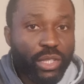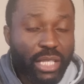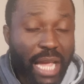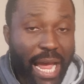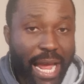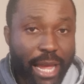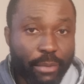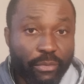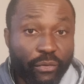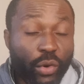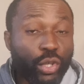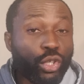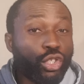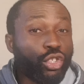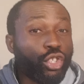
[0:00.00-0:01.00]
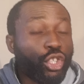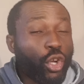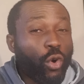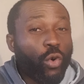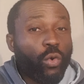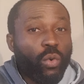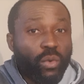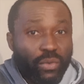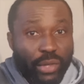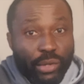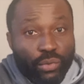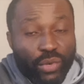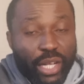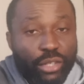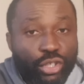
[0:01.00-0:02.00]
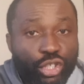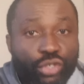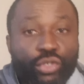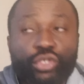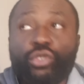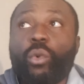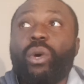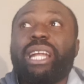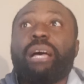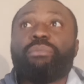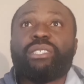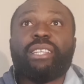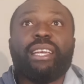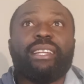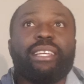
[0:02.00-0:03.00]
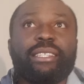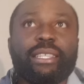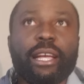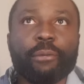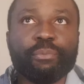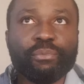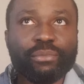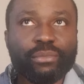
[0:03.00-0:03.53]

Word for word: time for you to know the real truth so what i'm saying is that